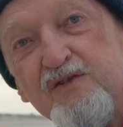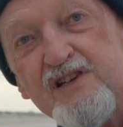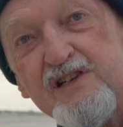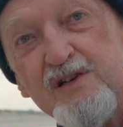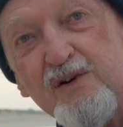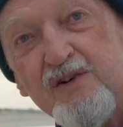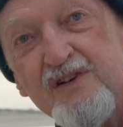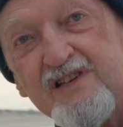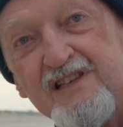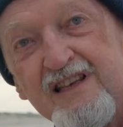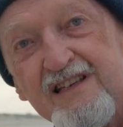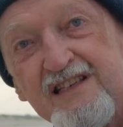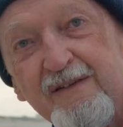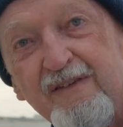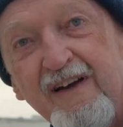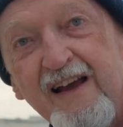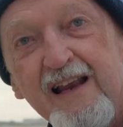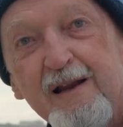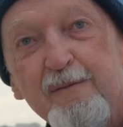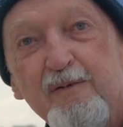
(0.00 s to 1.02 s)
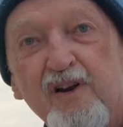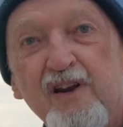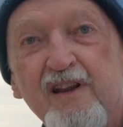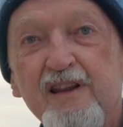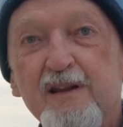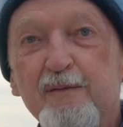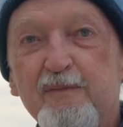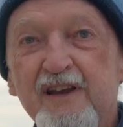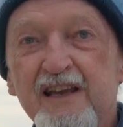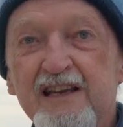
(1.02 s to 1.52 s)
resource that's available
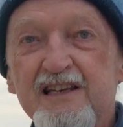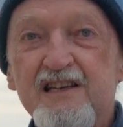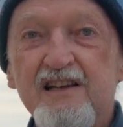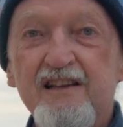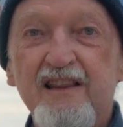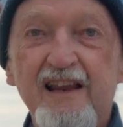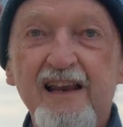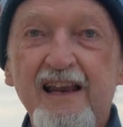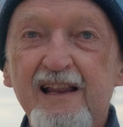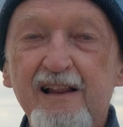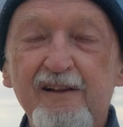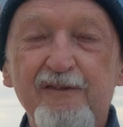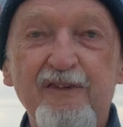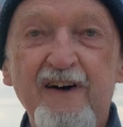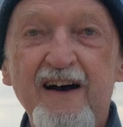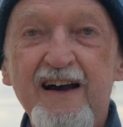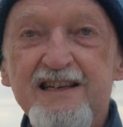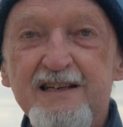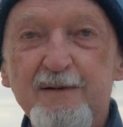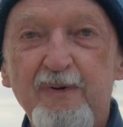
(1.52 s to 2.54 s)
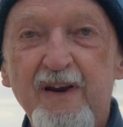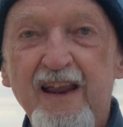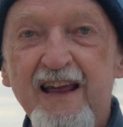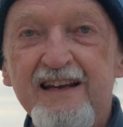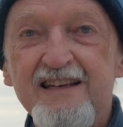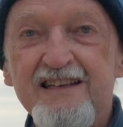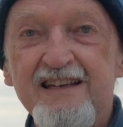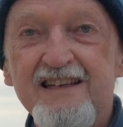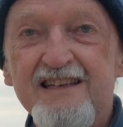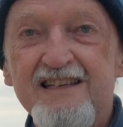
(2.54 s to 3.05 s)
on the beach are the little
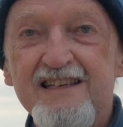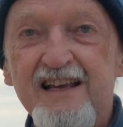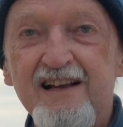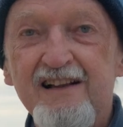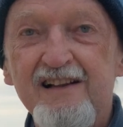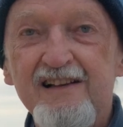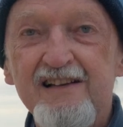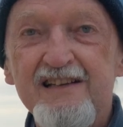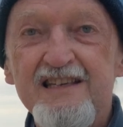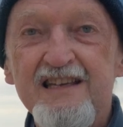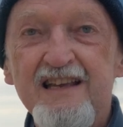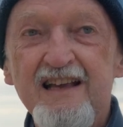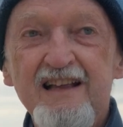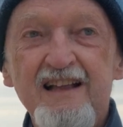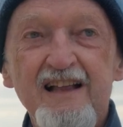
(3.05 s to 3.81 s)
phytoplankton cells